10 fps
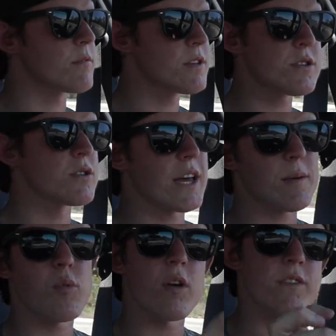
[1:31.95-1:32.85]
These are
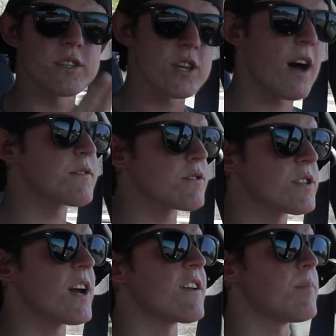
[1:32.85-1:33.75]
like more on the softer
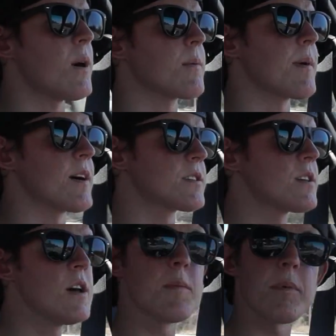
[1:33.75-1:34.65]
side of poly
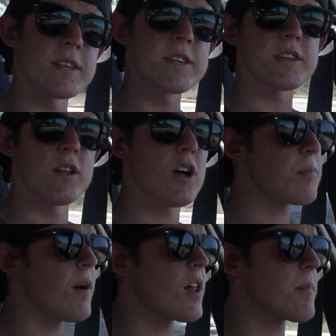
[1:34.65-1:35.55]
mounts, but they still
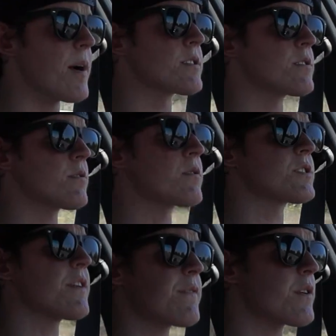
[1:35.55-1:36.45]
are poly mounts, so they're
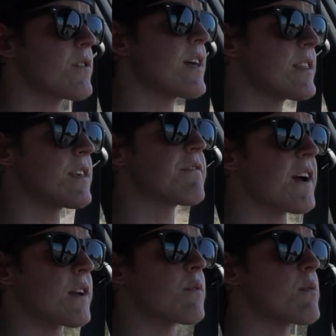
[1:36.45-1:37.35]
stiffer than the
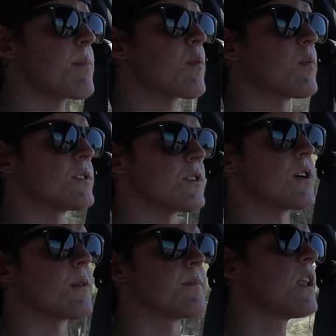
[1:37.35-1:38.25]
factory rubber ones are.